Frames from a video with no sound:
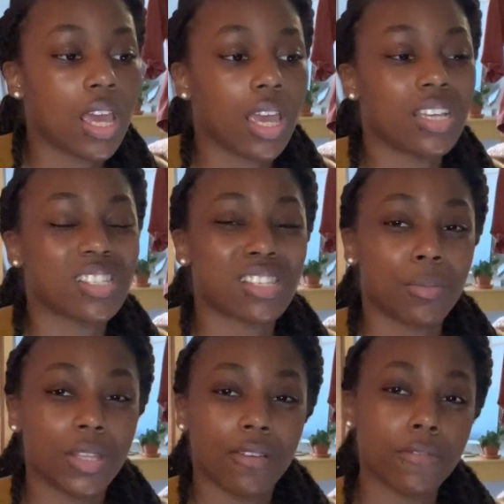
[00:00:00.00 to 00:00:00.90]
and
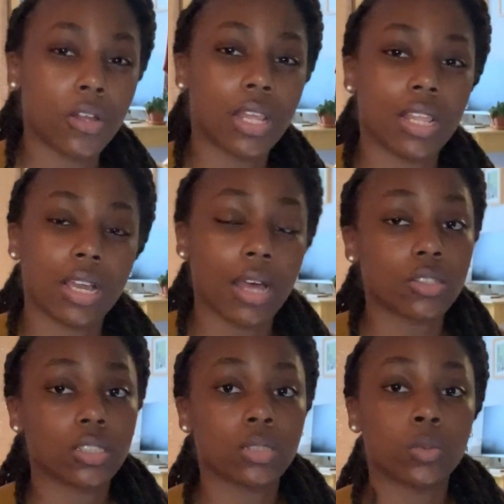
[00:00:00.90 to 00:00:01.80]
some of the faux leather
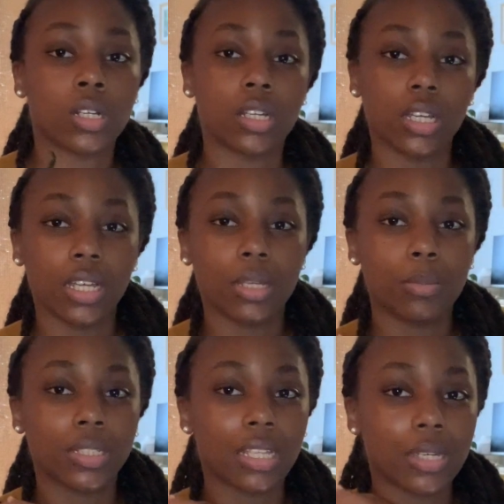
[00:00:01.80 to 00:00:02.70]
couches were good,
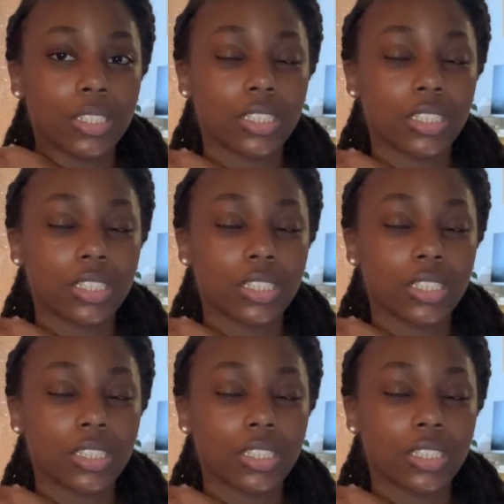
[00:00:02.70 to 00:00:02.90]
but they